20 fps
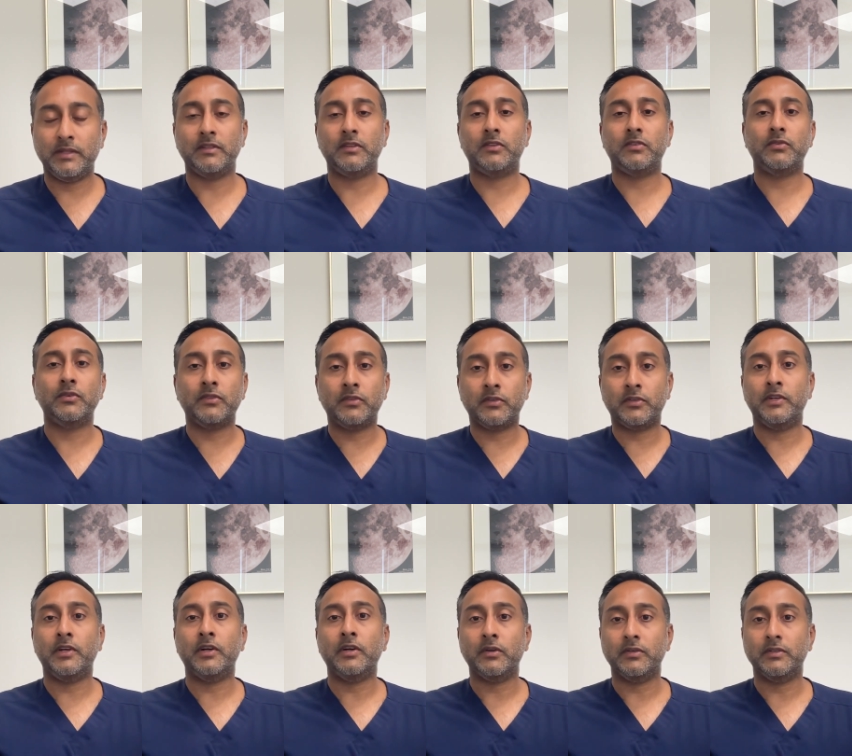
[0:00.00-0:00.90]
through their
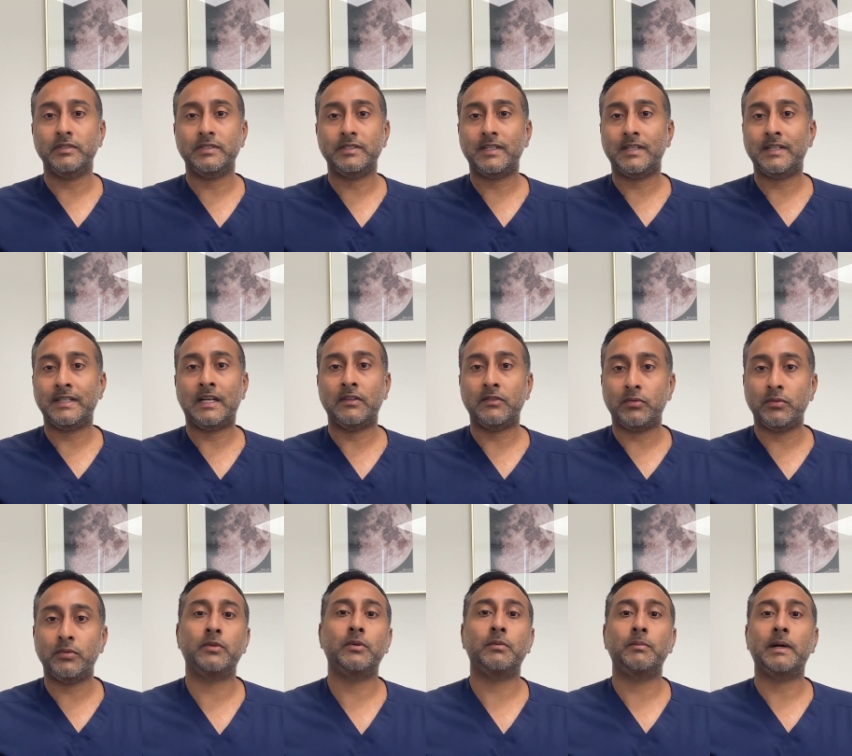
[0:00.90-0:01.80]
nose and not through
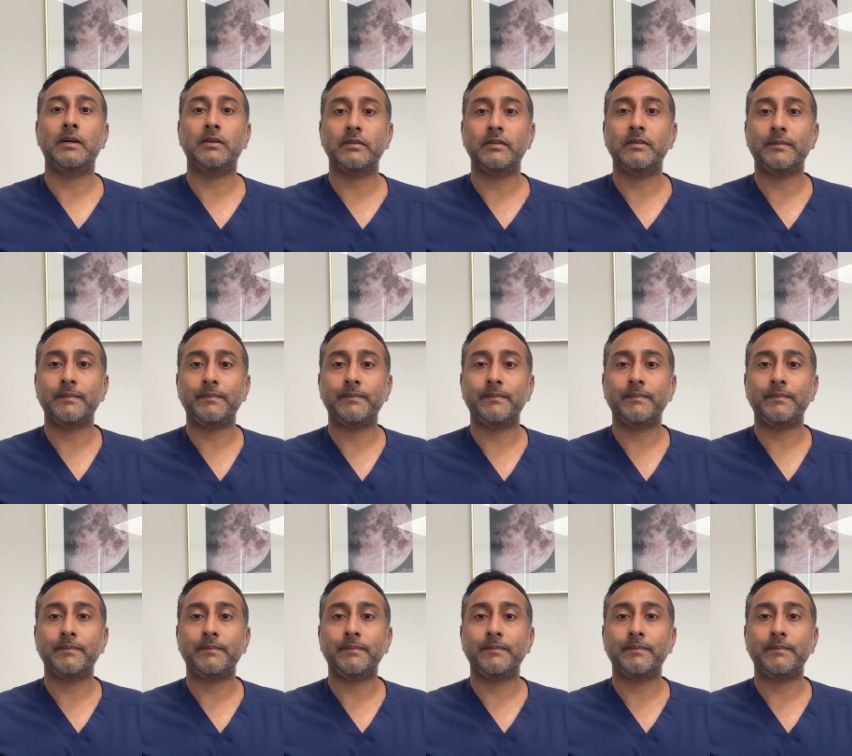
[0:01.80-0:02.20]
their mouth.